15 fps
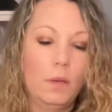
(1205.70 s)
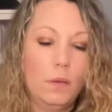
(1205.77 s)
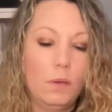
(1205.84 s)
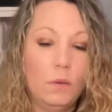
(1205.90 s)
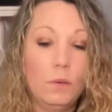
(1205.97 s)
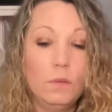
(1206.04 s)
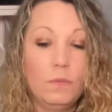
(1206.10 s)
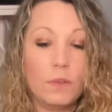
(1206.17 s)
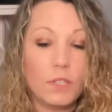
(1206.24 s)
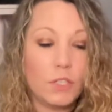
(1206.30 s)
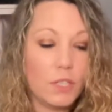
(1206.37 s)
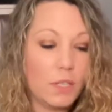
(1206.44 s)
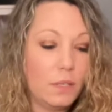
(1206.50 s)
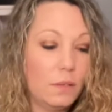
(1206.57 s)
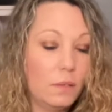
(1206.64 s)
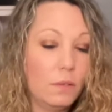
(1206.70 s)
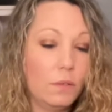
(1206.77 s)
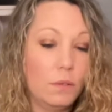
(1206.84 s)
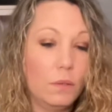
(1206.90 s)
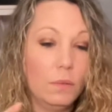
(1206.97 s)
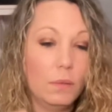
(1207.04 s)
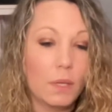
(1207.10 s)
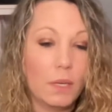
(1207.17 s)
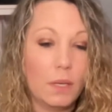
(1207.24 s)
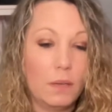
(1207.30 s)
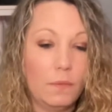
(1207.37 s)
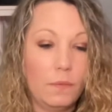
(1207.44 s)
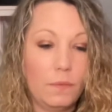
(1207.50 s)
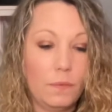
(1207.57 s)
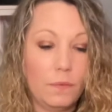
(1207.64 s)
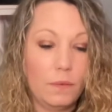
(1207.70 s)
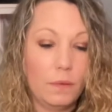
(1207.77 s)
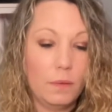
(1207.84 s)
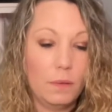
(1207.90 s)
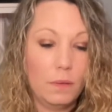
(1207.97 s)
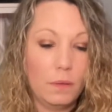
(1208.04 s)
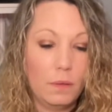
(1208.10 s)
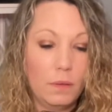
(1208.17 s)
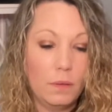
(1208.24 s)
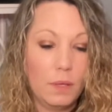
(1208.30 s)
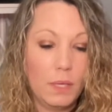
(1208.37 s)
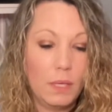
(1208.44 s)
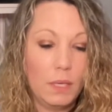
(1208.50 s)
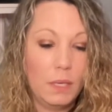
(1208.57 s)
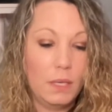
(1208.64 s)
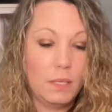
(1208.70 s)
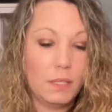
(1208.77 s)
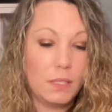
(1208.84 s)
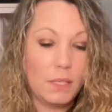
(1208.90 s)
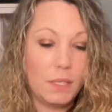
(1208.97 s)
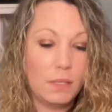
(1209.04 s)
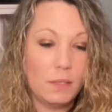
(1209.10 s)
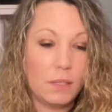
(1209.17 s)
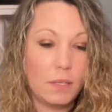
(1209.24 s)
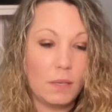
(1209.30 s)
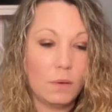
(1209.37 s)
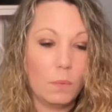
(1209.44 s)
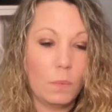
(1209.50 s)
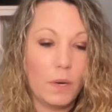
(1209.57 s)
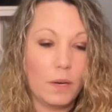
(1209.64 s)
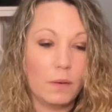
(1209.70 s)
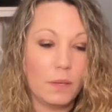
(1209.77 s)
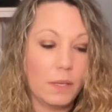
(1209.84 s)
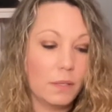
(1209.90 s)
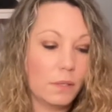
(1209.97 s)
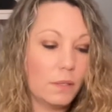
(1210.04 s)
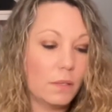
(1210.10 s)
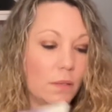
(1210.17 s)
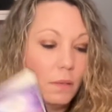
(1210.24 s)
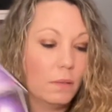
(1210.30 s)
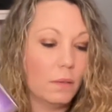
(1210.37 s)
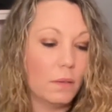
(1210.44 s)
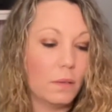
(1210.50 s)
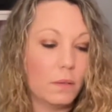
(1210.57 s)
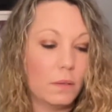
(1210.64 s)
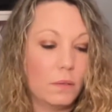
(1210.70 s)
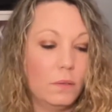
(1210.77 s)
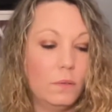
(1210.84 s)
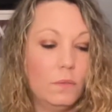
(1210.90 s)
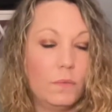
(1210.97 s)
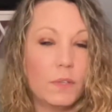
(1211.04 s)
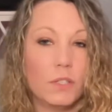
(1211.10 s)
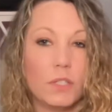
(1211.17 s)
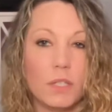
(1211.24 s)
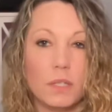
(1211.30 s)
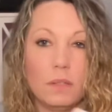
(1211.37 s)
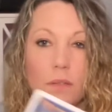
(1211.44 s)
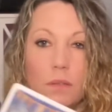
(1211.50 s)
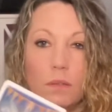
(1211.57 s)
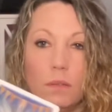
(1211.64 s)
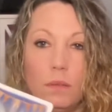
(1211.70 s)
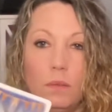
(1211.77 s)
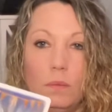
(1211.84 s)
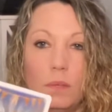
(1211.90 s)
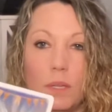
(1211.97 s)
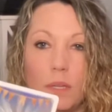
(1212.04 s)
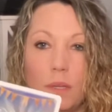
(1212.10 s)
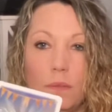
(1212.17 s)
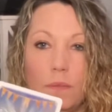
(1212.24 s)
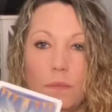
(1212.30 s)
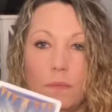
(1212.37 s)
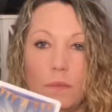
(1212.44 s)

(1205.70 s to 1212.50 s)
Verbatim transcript: New vision, new life, innocence, and awareness. Look, new vision, new life,